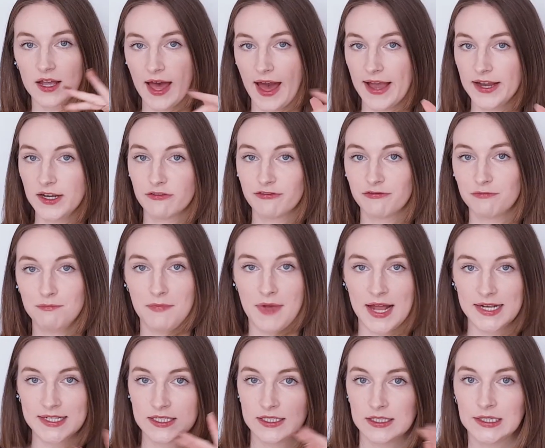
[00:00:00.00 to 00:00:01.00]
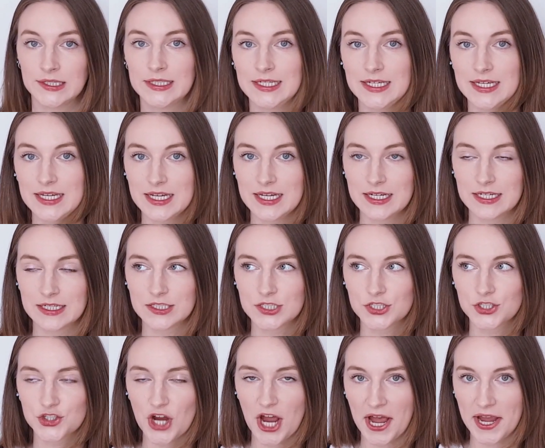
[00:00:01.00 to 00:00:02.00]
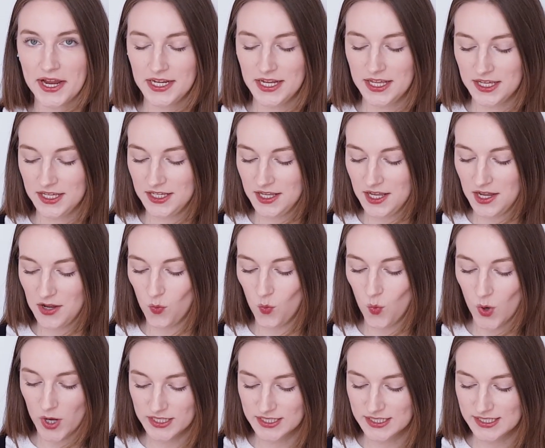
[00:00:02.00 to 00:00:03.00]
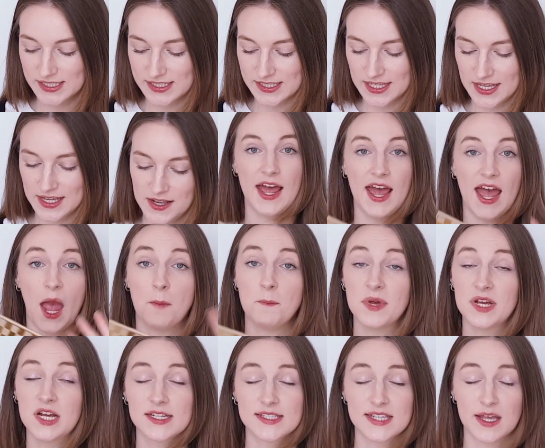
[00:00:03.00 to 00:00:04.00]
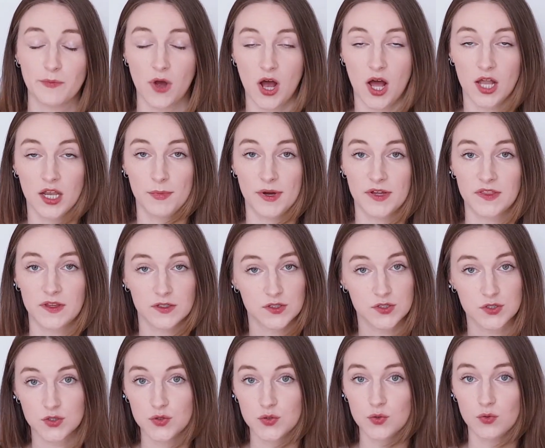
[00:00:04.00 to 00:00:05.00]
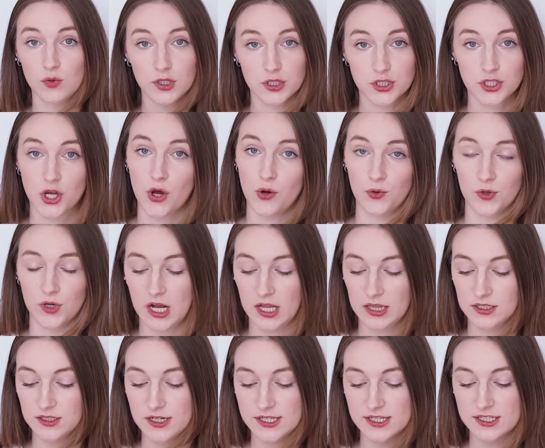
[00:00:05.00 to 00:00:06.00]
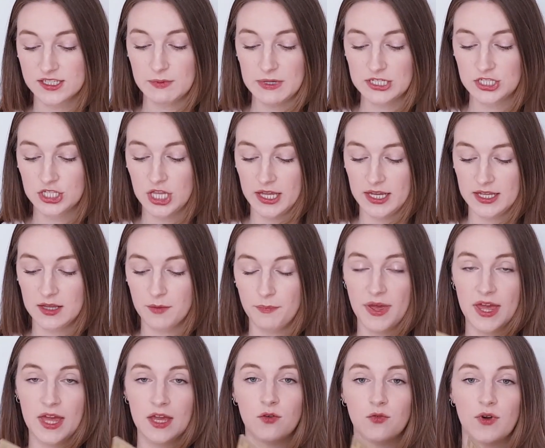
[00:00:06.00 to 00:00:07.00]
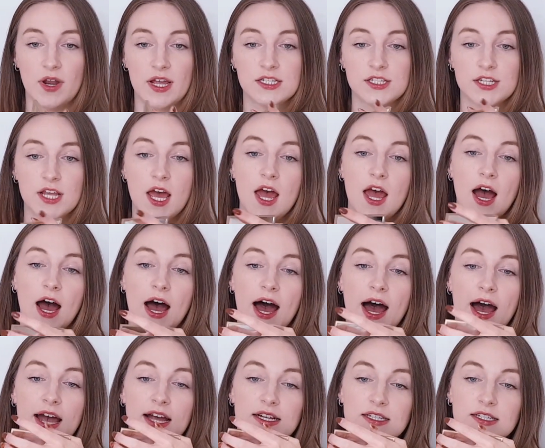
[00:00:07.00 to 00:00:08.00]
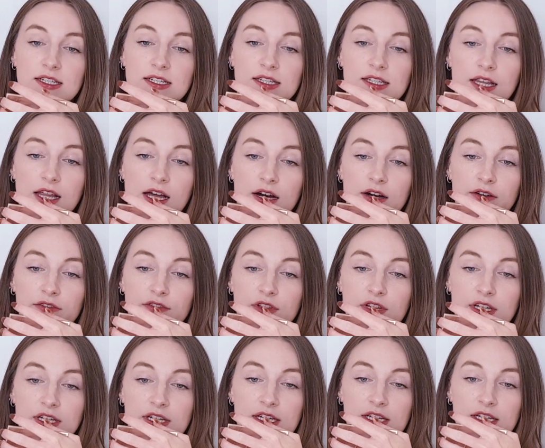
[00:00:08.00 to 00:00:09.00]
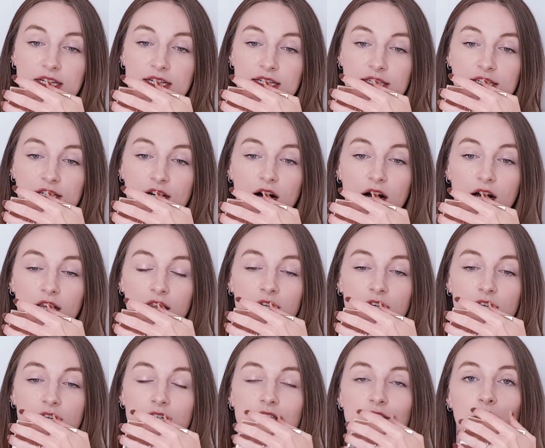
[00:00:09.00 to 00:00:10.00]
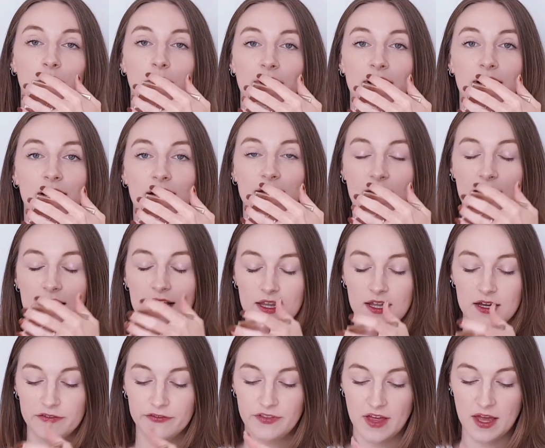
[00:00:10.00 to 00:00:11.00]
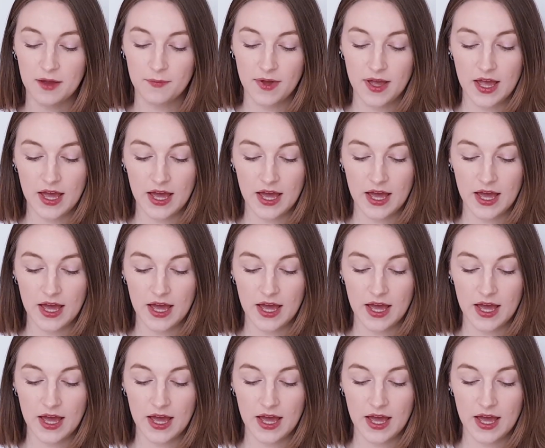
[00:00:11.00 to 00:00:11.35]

kind of metally shiny ones. And because I'm all about those cool tone colors, especially in the pink range, I just love these colors. Oh my god, I love them.